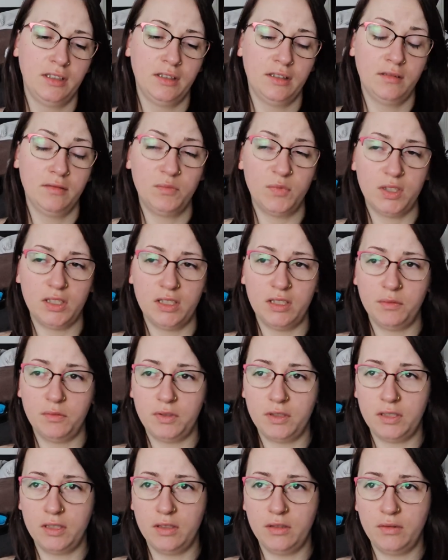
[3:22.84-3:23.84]
But I'm
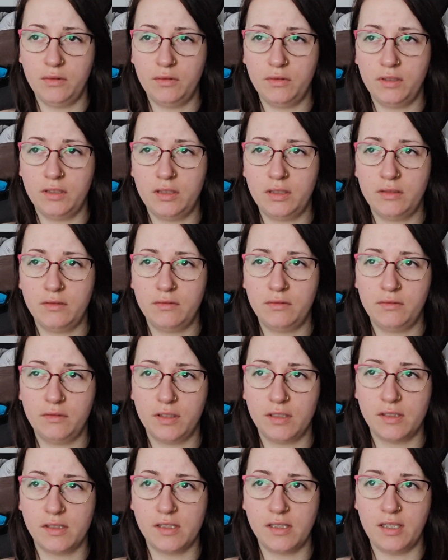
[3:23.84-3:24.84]
gonna do it.
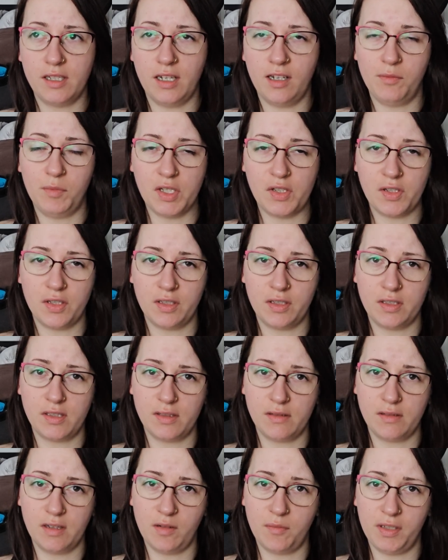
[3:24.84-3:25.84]
We'll see
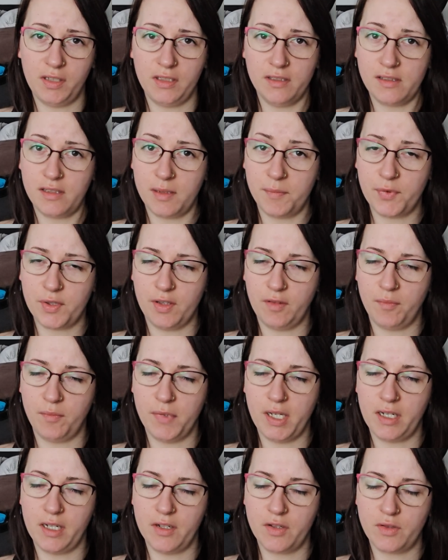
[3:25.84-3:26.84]
how many steps I'll
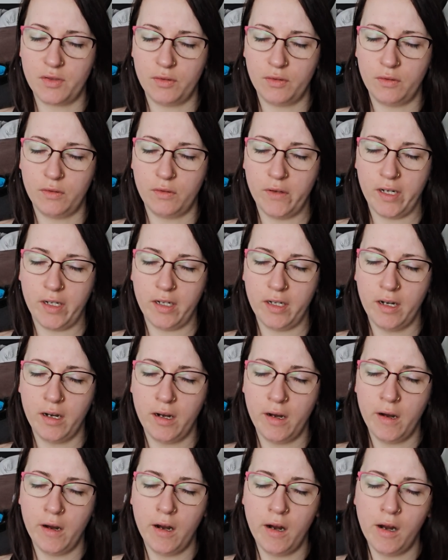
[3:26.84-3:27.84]
manage to do, and
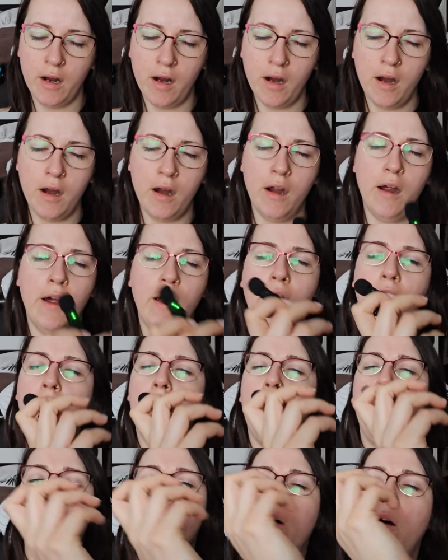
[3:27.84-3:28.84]

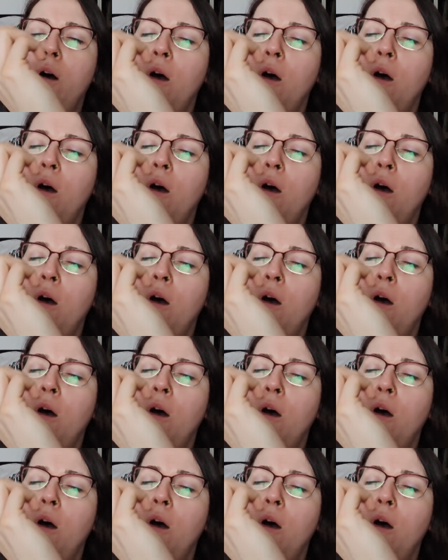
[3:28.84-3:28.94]
how.